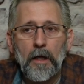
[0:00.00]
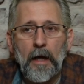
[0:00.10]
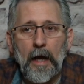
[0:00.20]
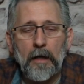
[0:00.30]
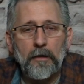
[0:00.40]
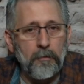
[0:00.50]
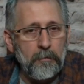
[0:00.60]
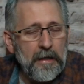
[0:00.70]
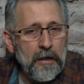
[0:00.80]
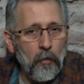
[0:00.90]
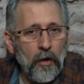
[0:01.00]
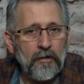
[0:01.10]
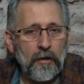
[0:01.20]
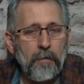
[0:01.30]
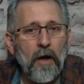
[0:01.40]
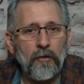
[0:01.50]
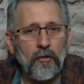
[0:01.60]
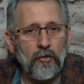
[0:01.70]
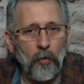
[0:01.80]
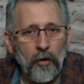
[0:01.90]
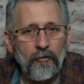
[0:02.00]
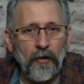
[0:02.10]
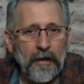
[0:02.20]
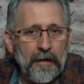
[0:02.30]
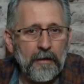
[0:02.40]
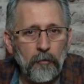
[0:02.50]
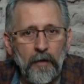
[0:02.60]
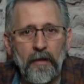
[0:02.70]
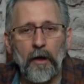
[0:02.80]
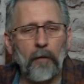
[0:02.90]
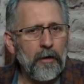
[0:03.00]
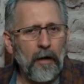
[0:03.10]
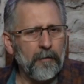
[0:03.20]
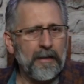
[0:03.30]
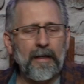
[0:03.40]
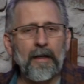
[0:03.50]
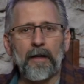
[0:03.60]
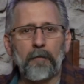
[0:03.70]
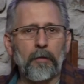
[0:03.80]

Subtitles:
And to me, it wasn't about the sword fighting with him. I'm a kid,